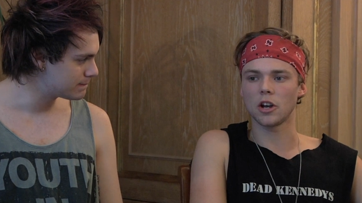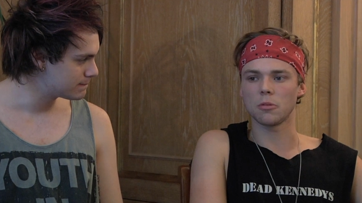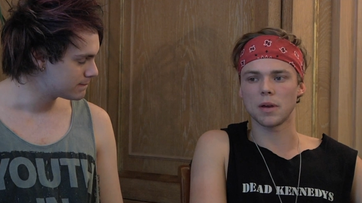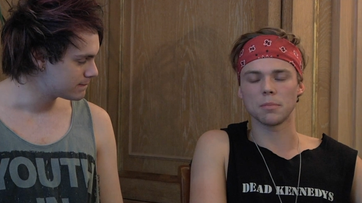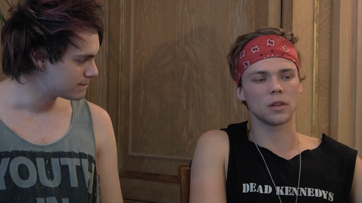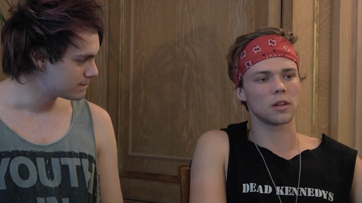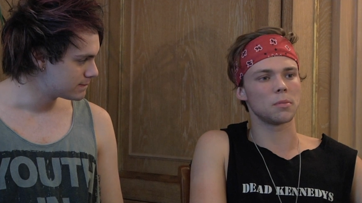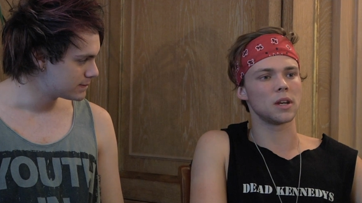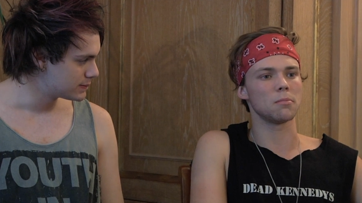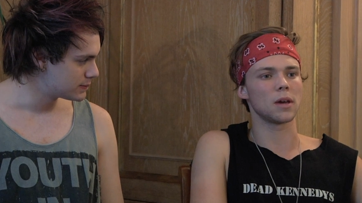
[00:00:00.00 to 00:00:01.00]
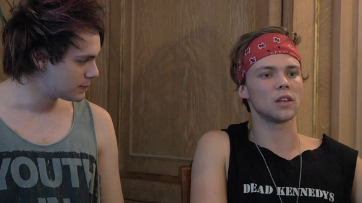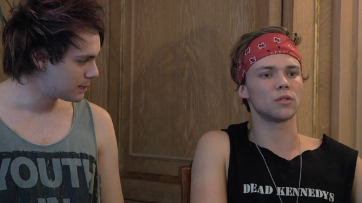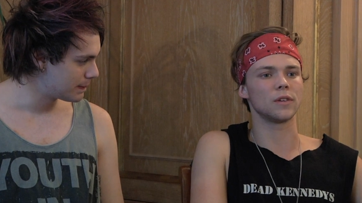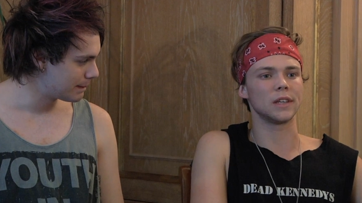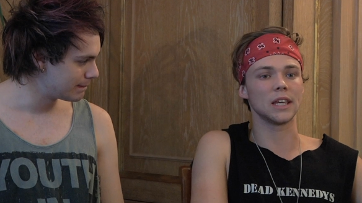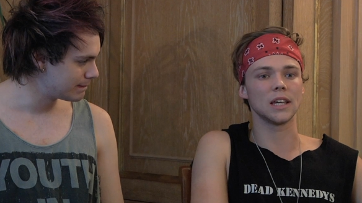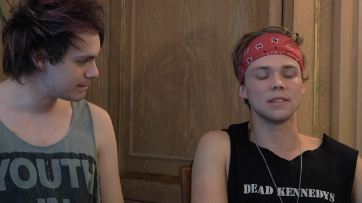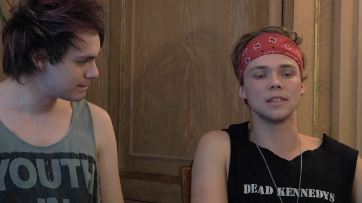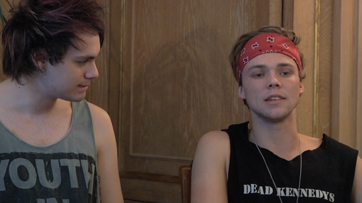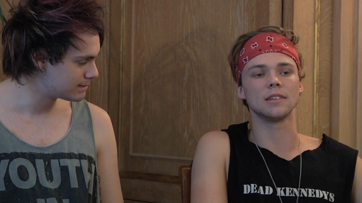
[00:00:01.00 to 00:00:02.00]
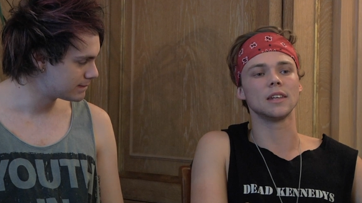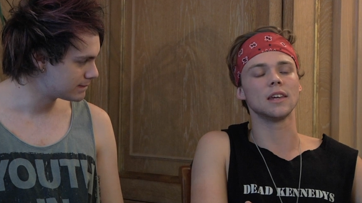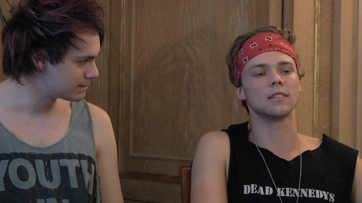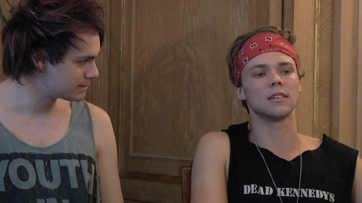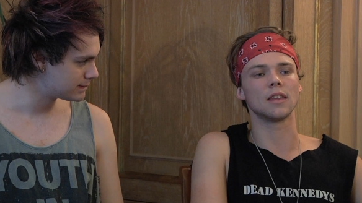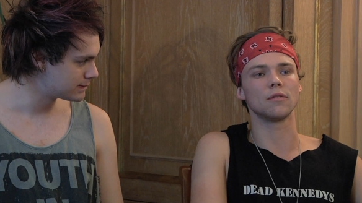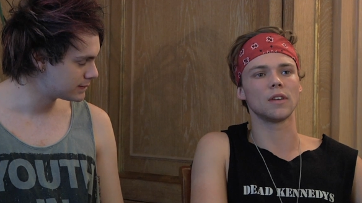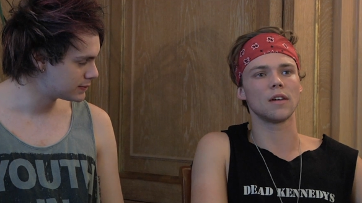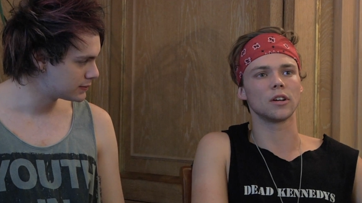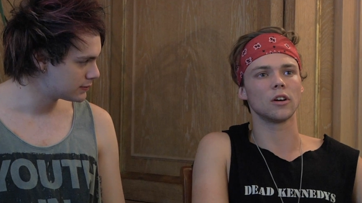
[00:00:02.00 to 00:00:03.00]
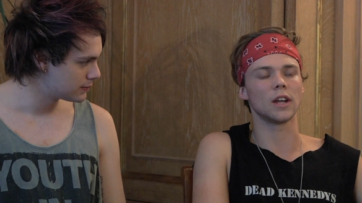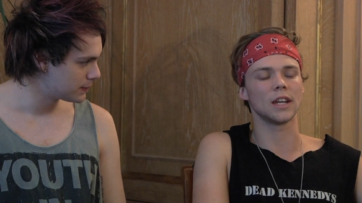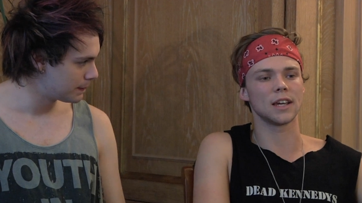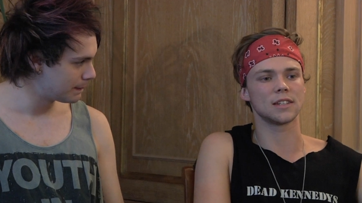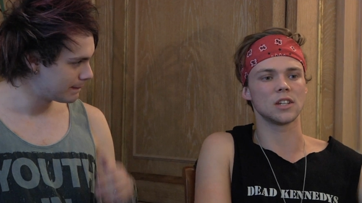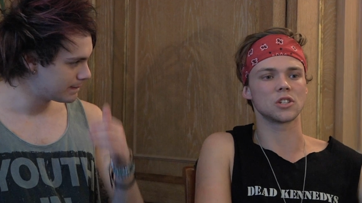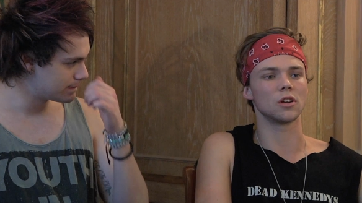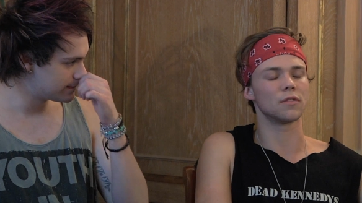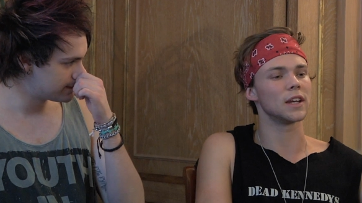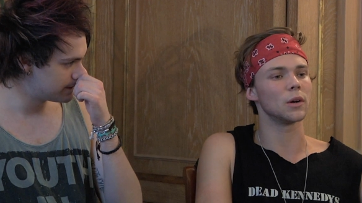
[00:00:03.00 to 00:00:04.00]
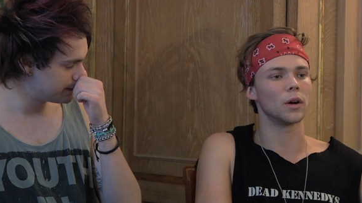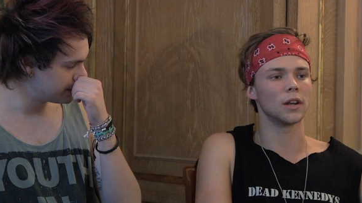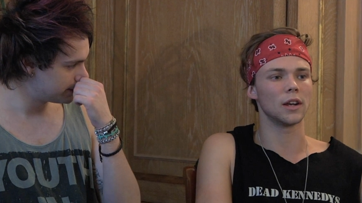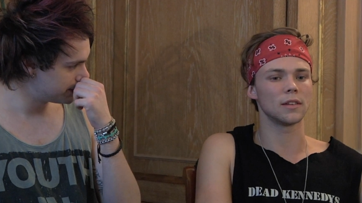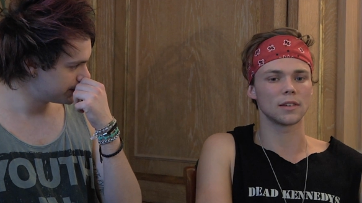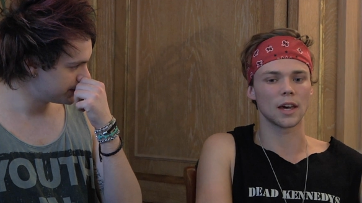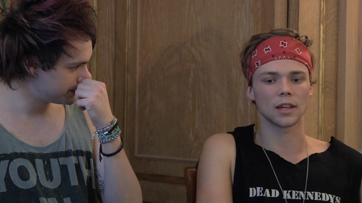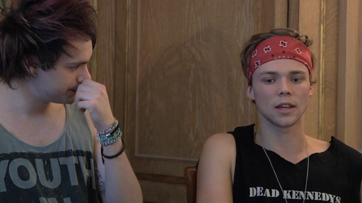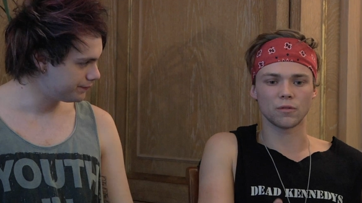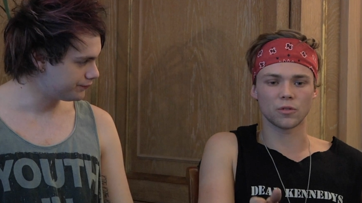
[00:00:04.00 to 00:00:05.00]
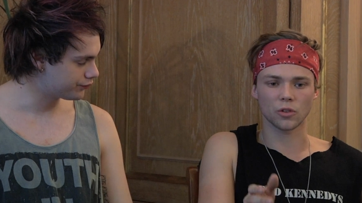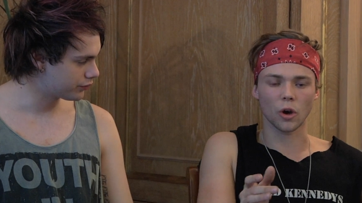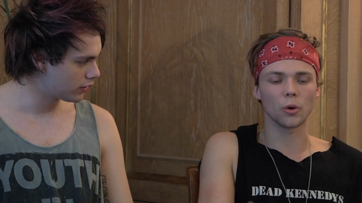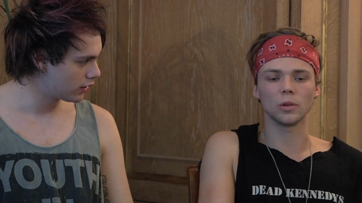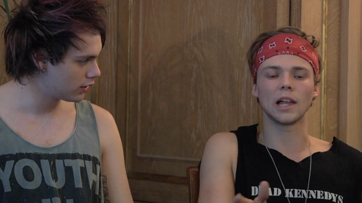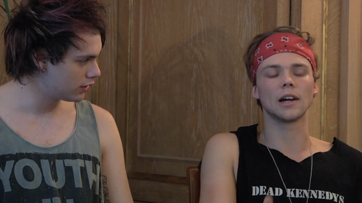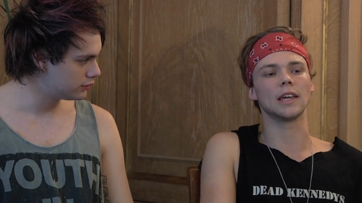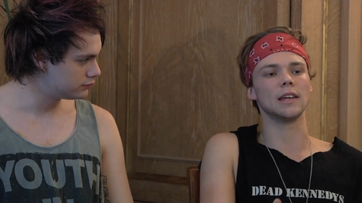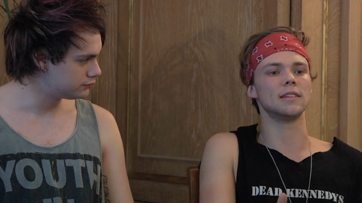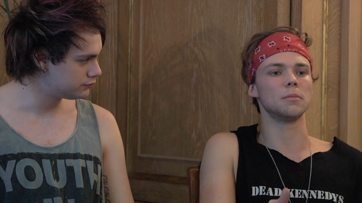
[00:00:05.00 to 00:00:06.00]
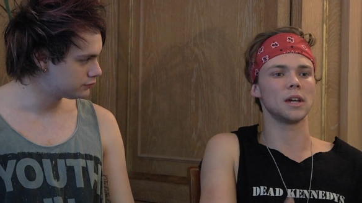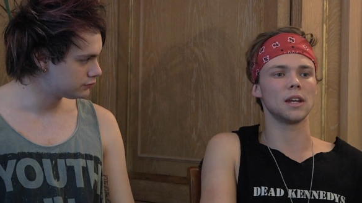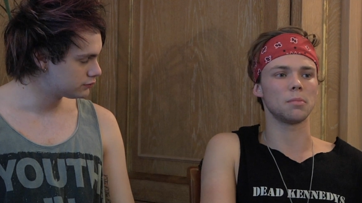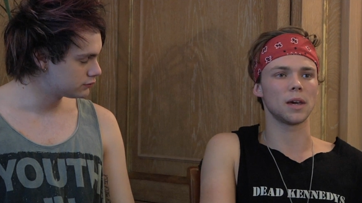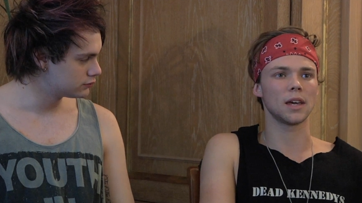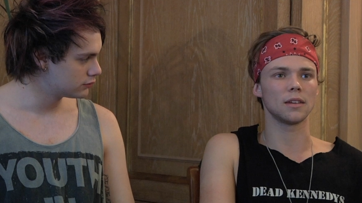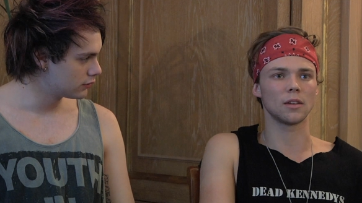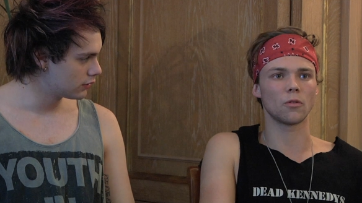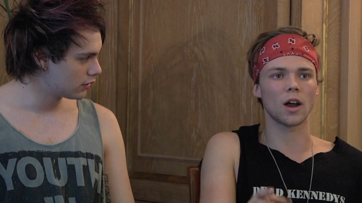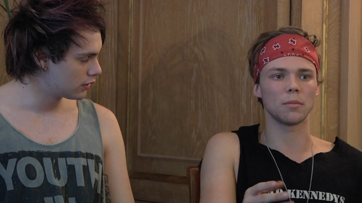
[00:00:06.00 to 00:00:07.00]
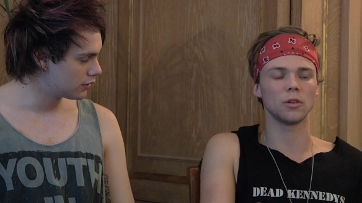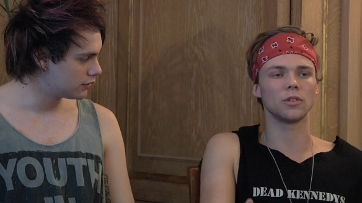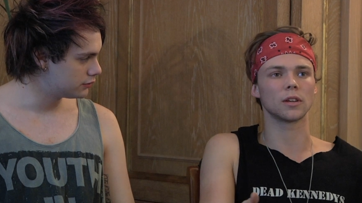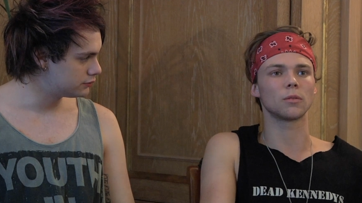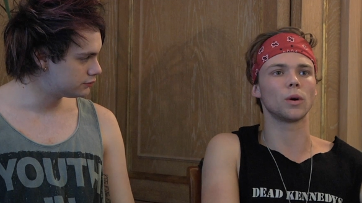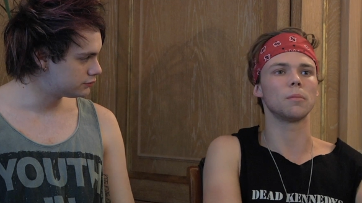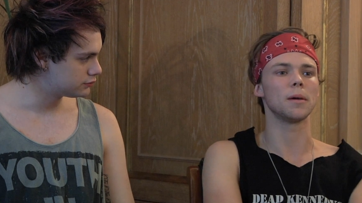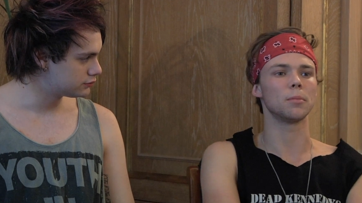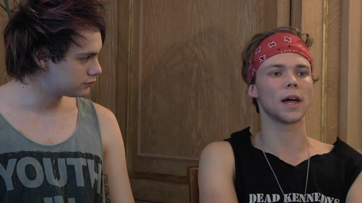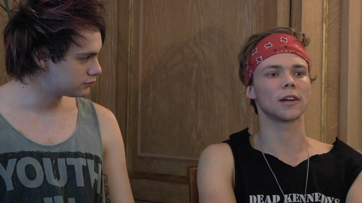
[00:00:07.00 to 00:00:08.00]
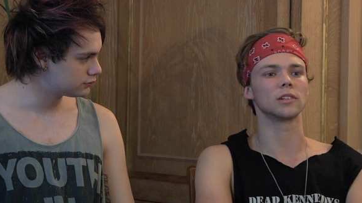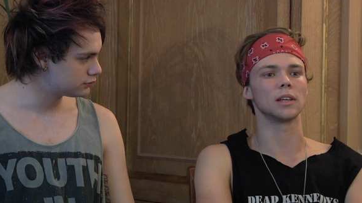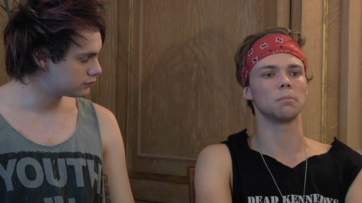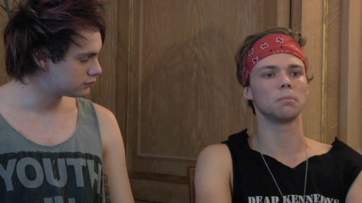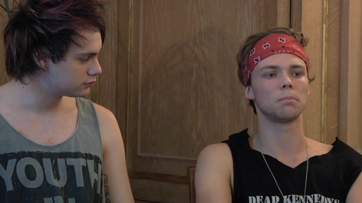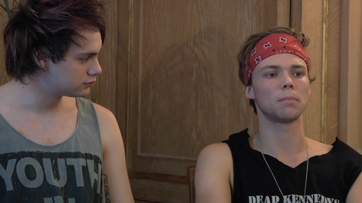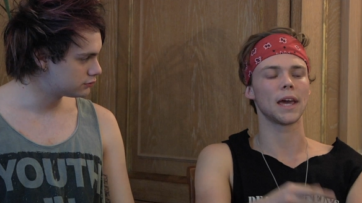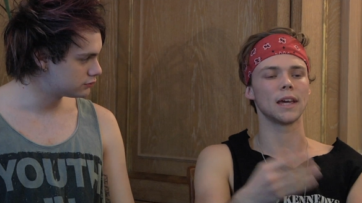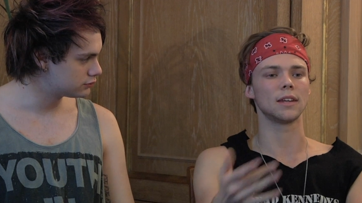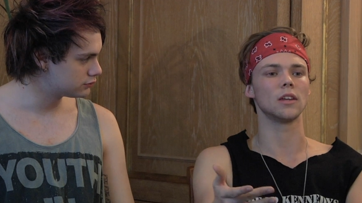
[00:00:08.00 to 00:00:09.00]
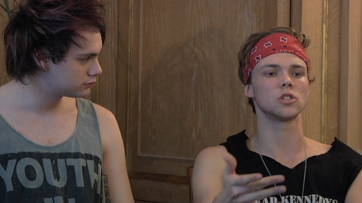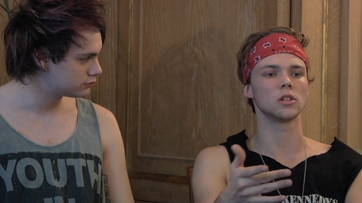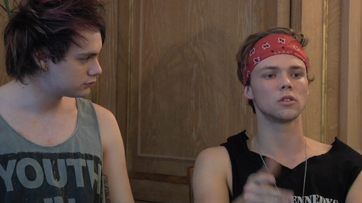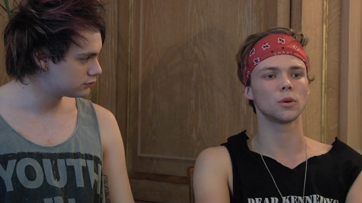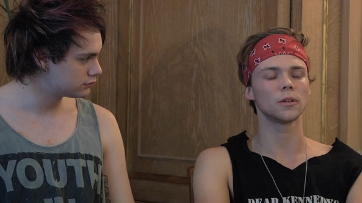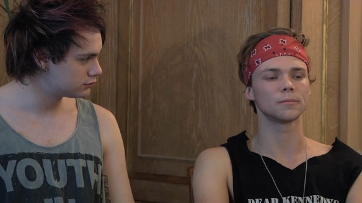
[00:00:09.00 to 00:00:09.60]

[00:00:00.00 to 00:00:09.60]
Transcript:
Speaker 1: I know people that have been in bands for years and years and years and they've never got any attention off anyone and it's like so lucky to be in a band and write music where people actually pay attention to